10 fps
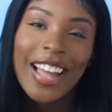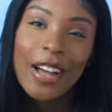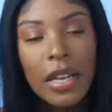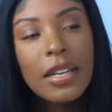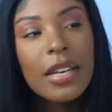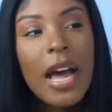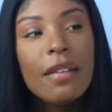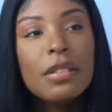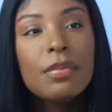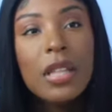I did not
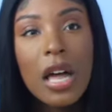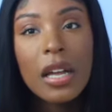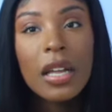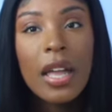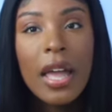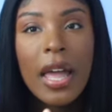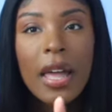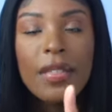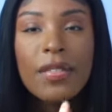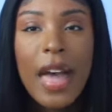have to pluck
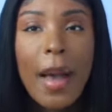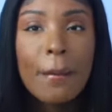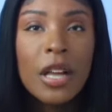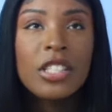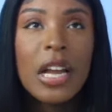that much.